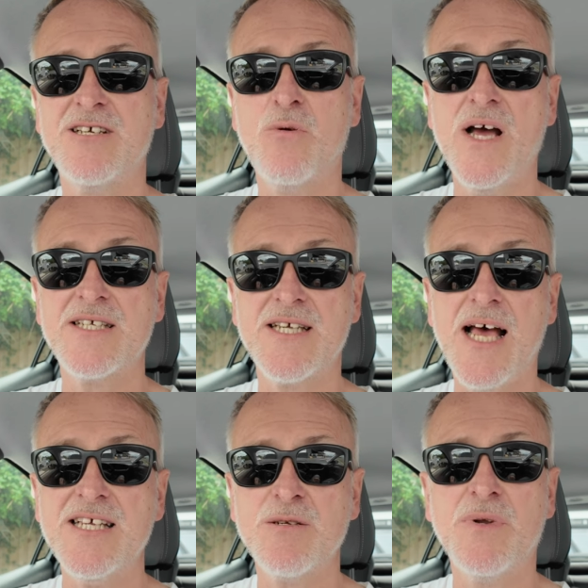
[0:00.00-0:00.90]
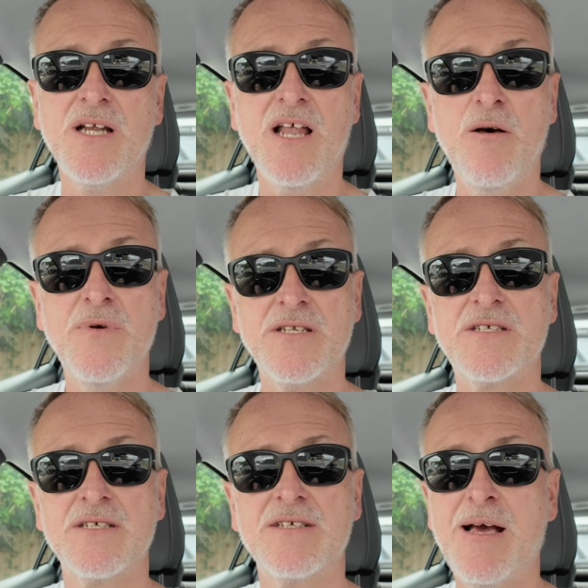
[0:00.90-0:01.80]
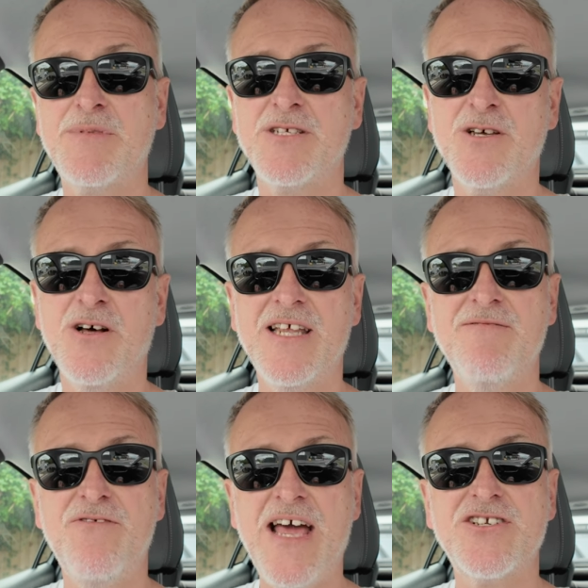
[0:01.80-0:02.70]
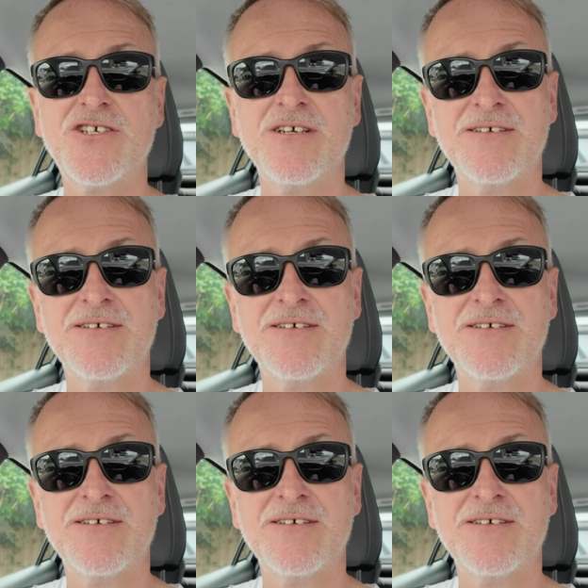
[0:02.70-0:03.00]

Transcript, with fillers: a quite sizable allotment, kept us all in veg